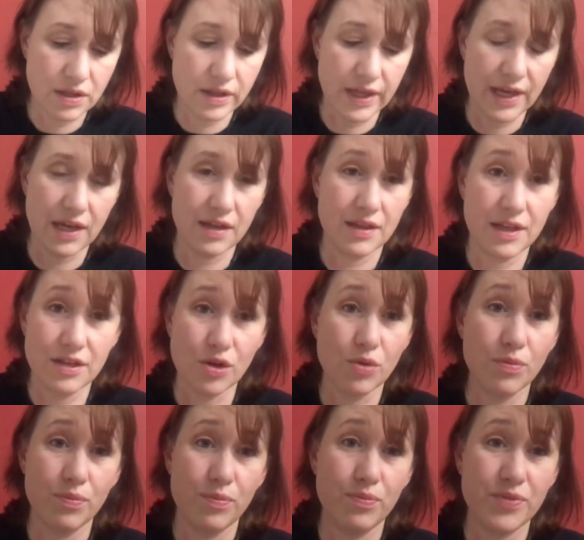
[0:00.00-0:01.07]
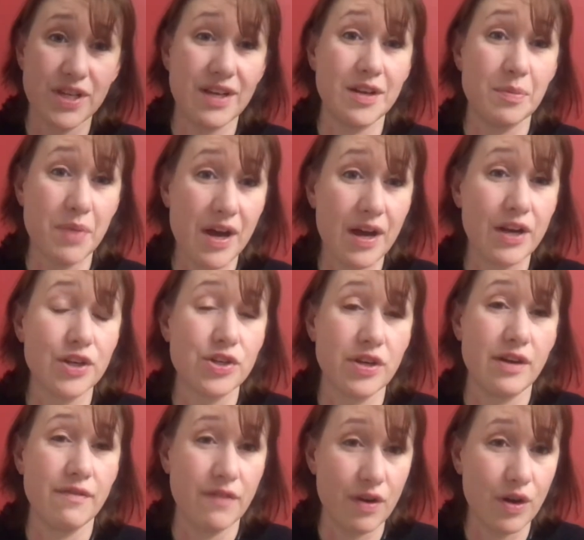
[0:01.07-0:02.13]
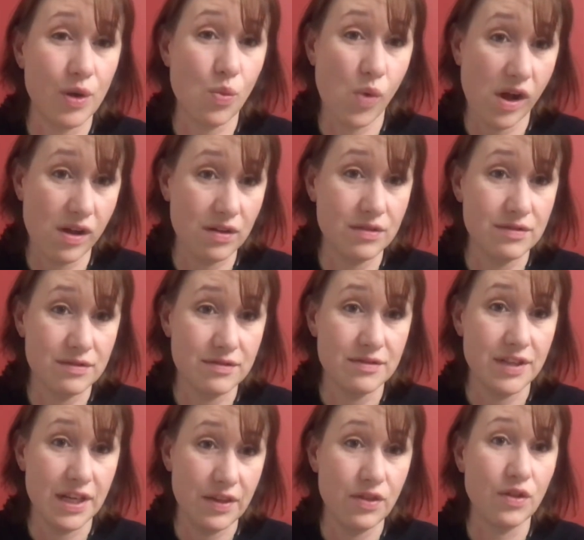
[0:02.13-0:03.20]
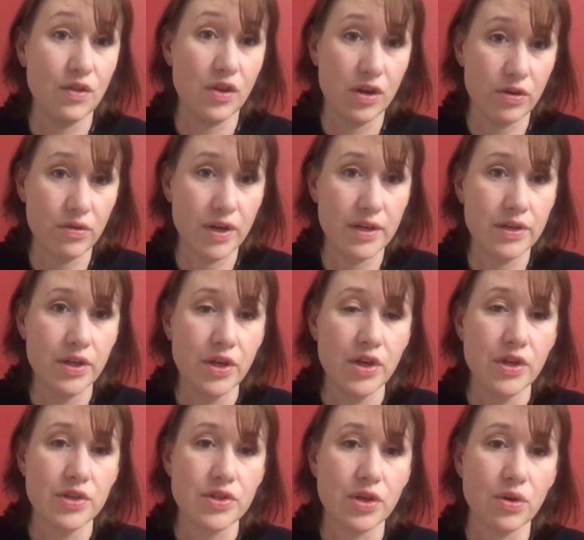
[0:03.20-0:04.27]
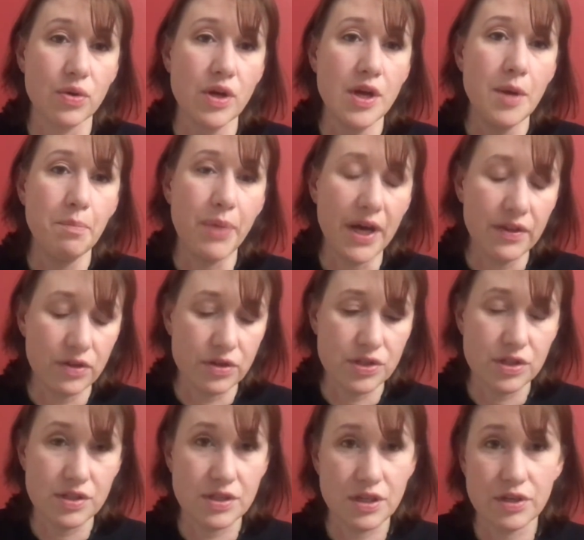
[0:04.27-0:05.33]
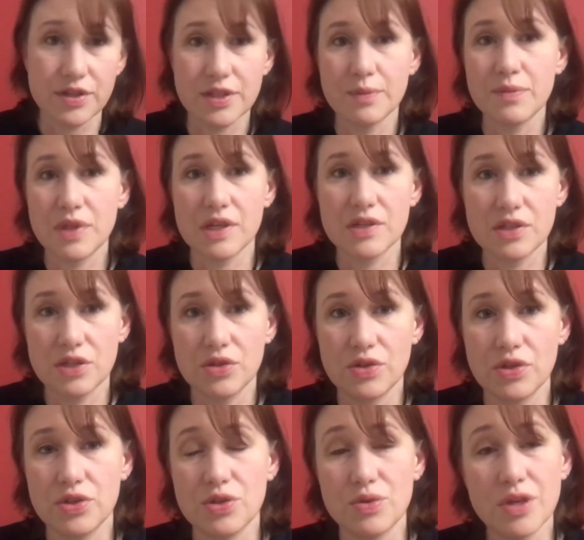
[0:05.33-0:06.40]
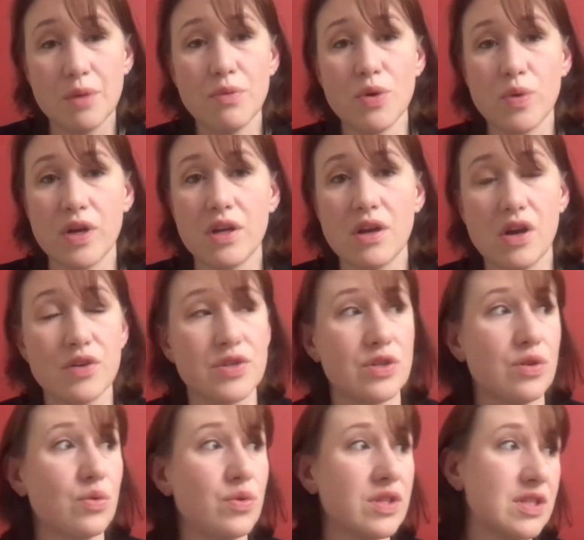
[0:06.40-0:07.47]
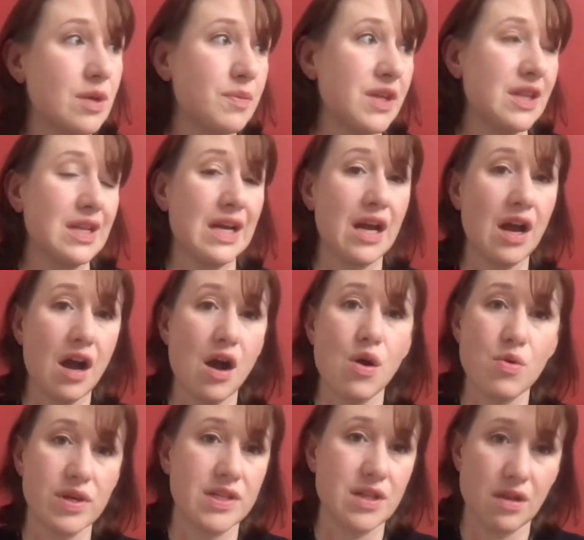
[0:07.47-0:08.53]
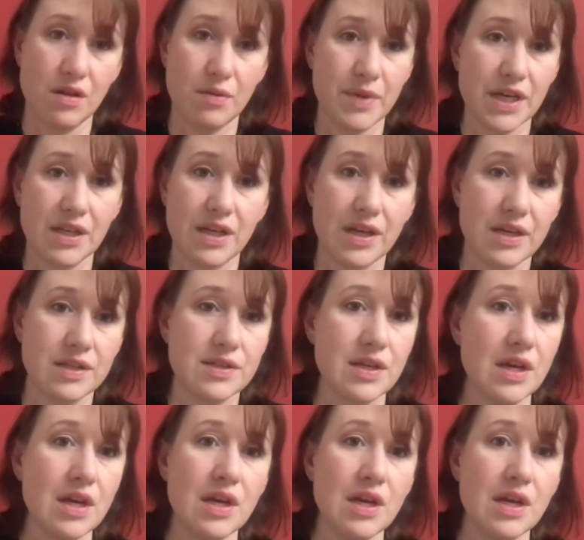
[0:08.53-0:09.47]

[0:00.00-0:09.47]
They don't tend to potty train very well in the long run. So, but there's some things that you can do. Number 1, also something that I always tell all my clients: